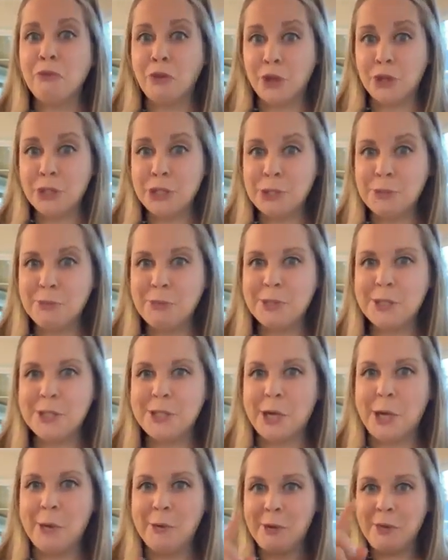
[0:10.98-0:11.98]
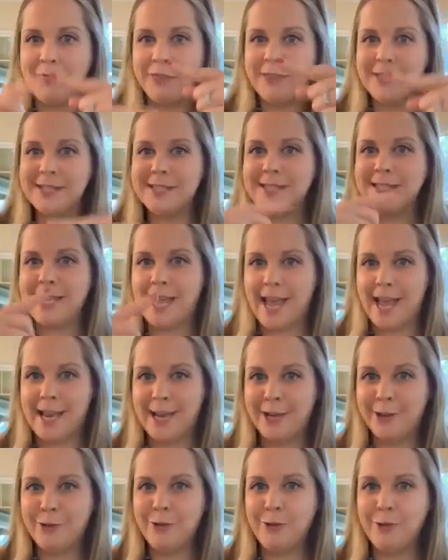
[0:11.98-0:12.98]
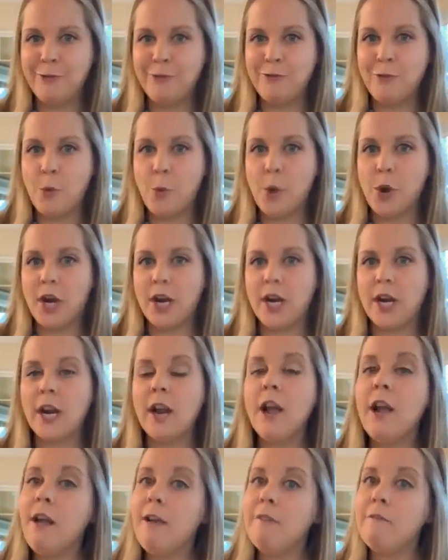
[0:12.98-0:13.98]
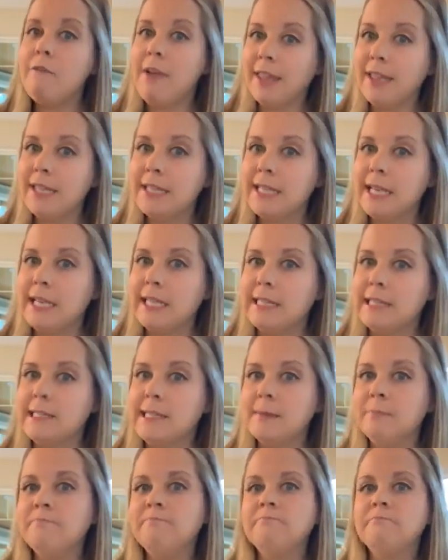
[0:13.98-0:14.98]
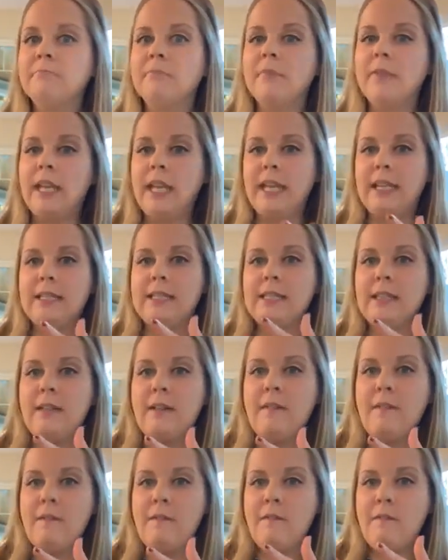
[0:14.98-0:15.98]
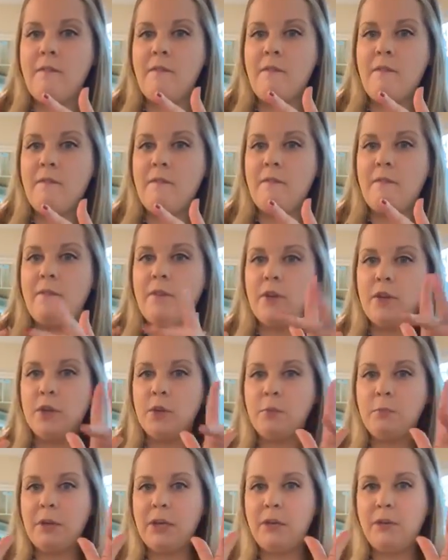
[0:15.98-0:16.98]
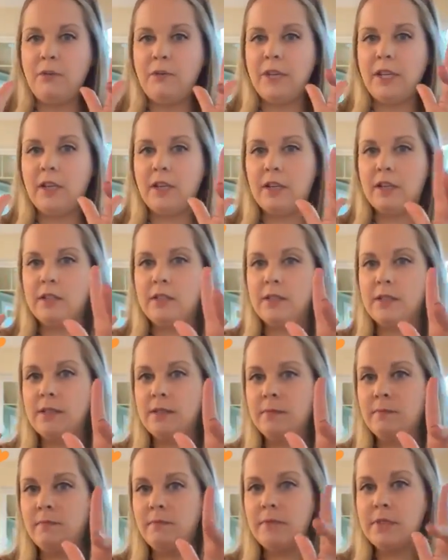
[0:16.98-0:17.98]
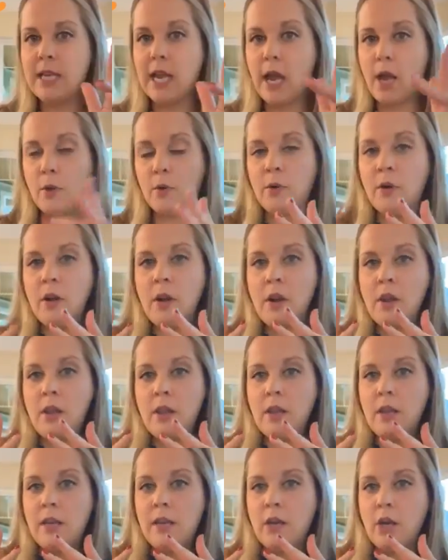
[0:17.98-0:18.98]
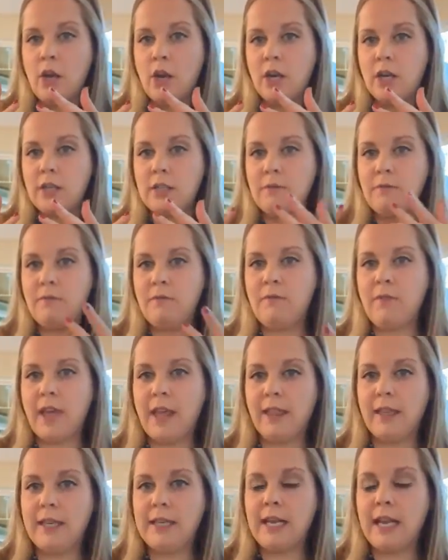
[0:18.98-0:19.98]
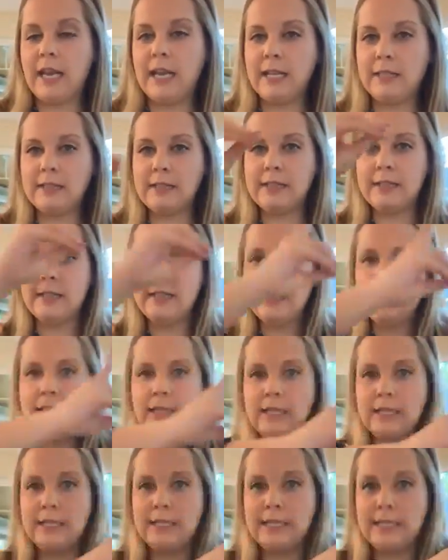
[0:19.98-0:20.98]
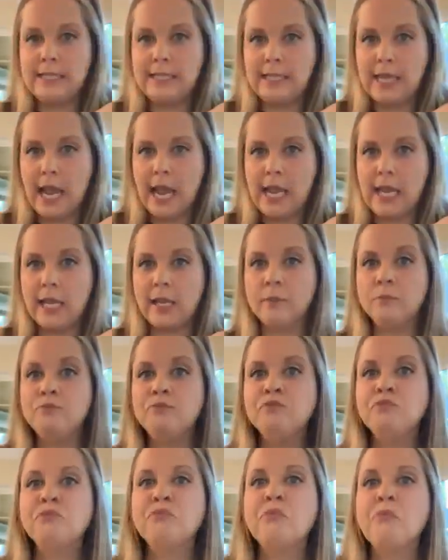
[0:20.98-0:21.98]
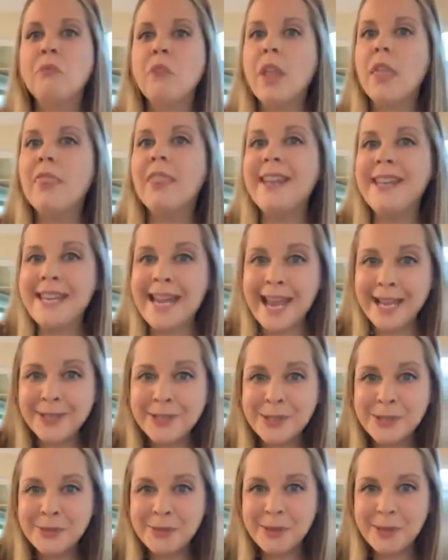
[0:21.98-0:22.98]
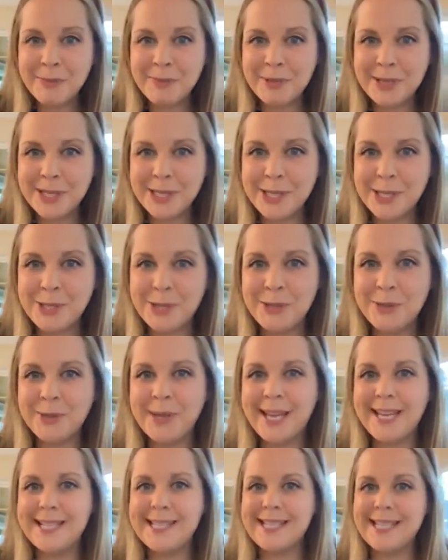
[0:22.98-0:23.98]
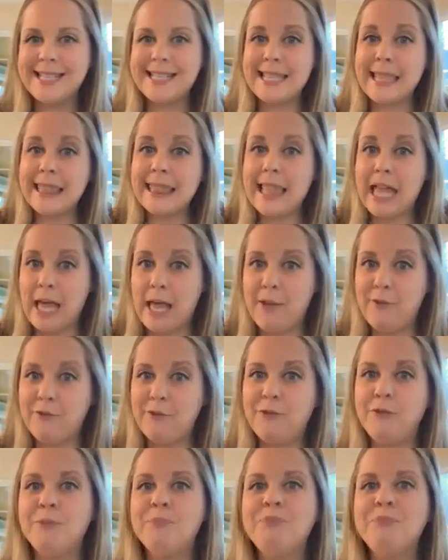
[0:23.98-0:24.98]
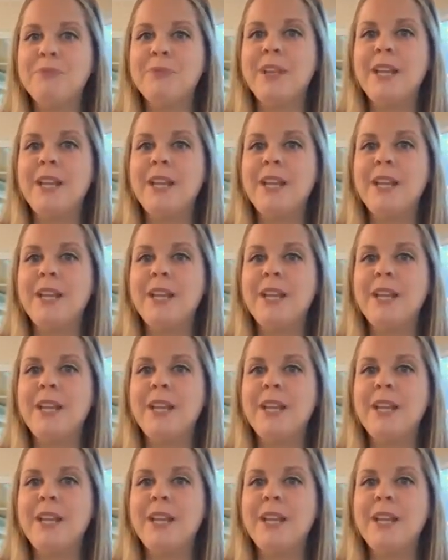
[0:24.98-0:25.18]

First, we'll start with the sign for Valentine's. It's your middle fingers down in a heart, Valentine's Day. The next one I'm going to teach you guys is love.